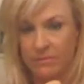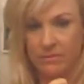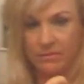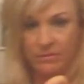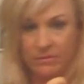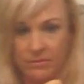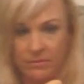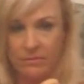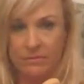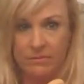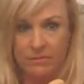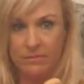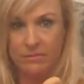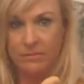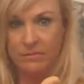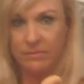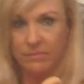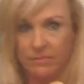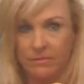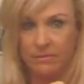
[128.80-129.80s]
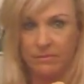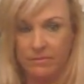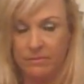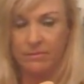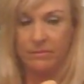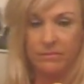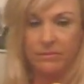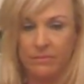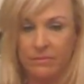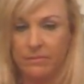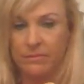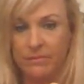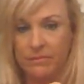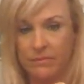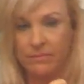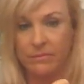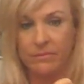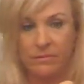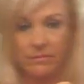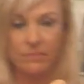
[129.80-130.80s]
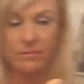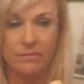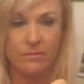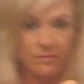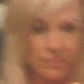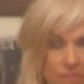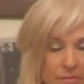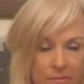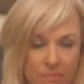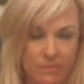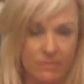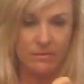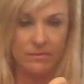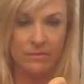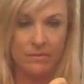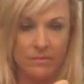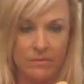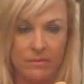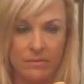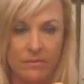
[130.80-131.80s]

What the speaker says: No one is speaking in this clip.